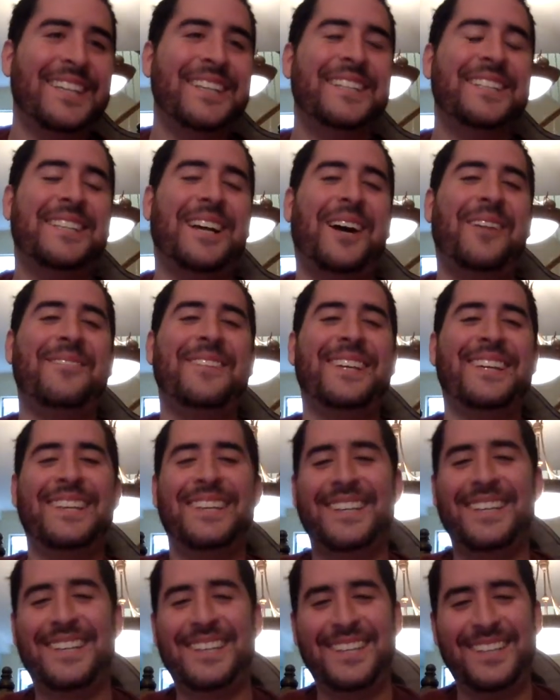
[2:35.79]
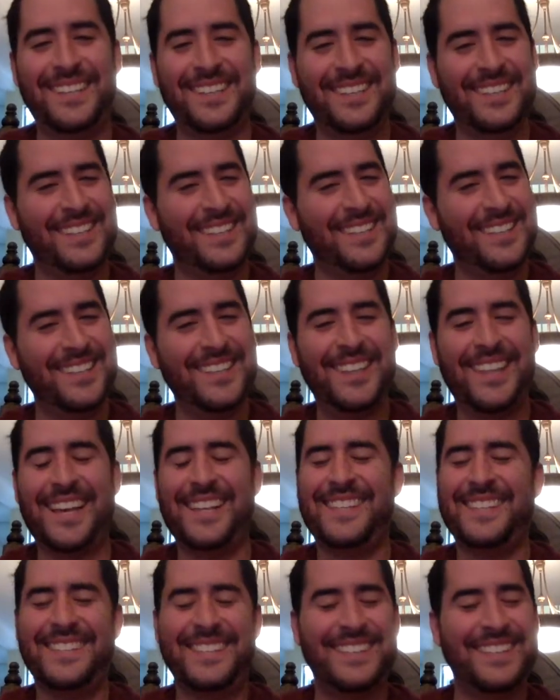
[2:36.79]
Tommy,
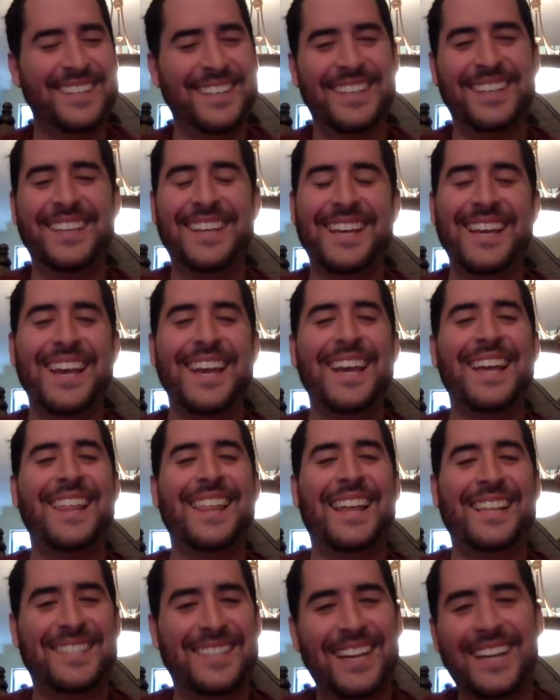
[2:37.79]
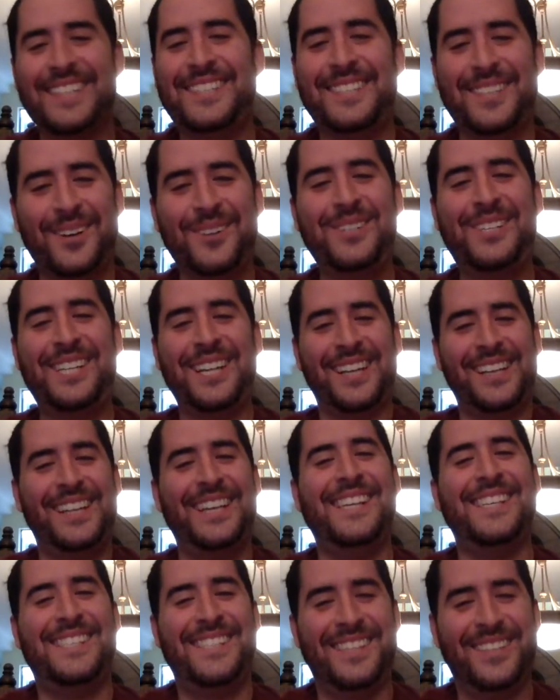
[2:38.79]
that's not
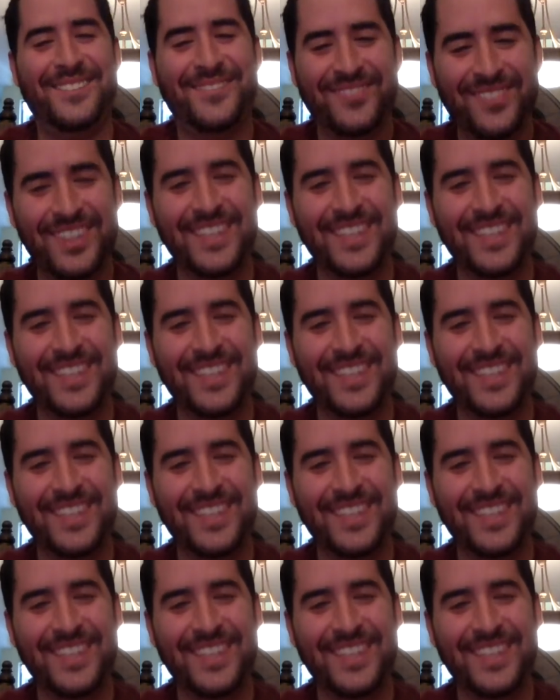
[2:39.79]
socialism.